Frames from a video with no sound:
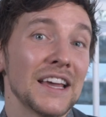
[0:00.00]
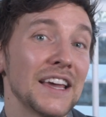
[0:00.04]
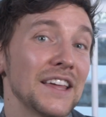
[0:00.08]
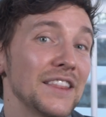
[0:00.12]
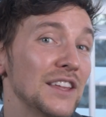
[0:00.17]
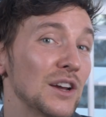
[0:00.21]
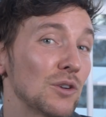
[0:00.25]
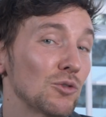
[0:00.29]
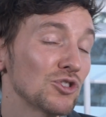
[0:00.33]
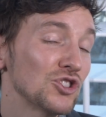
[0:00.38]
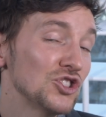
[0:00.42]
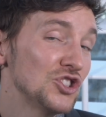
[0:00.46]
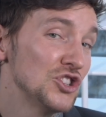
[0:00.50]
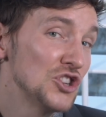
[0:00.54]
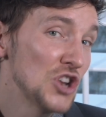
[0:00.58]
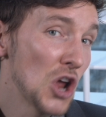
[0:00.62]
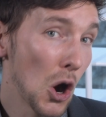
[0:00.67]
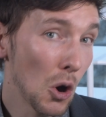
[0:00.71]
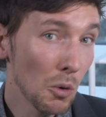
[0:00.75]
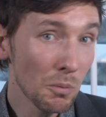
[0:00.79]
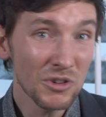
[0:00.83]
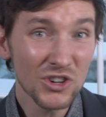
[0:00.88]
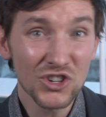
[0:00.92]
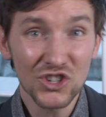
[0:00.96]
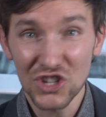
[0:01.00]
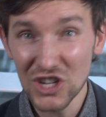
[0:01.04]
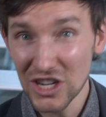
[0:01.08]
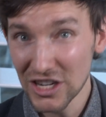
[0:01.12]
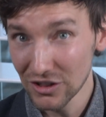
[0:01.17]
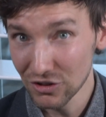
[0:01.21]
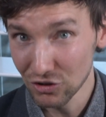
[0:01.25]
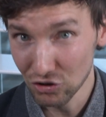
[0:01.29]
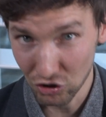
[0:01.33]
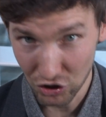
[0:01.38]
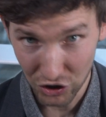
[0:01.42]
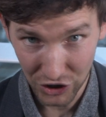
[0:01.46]
There was no
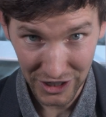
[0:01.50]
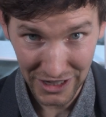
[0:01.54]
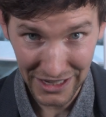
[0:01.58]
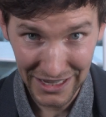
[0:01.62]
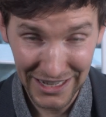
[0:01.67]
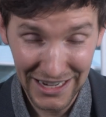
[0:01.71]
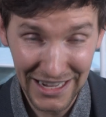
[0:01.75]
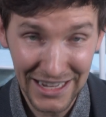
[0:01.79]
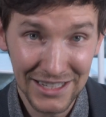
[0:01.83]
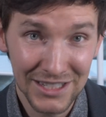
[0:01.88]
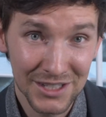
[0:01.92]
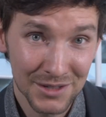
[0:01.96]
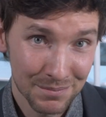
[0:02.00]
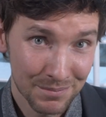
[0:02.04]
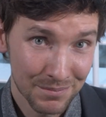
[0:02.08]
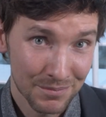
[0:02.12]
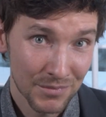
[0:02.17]
machine learning in it.